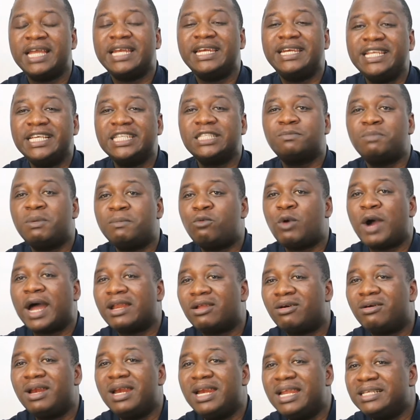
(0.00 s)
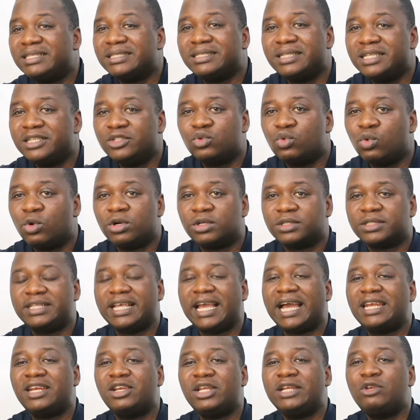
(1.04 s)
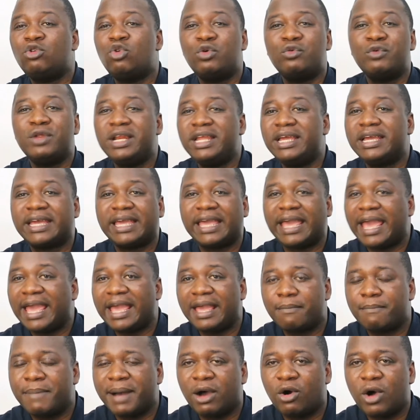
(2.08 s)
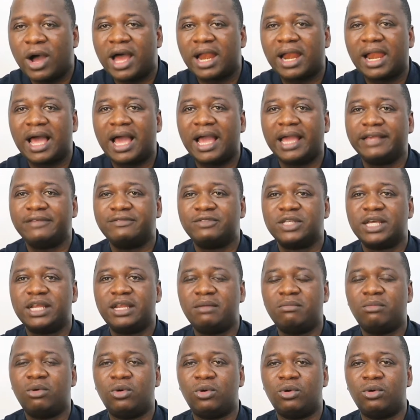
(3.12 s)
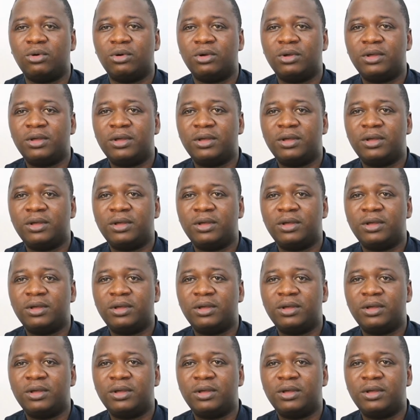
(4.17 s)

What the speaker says: These people are not listening to us. They don't really care about our lives anymore.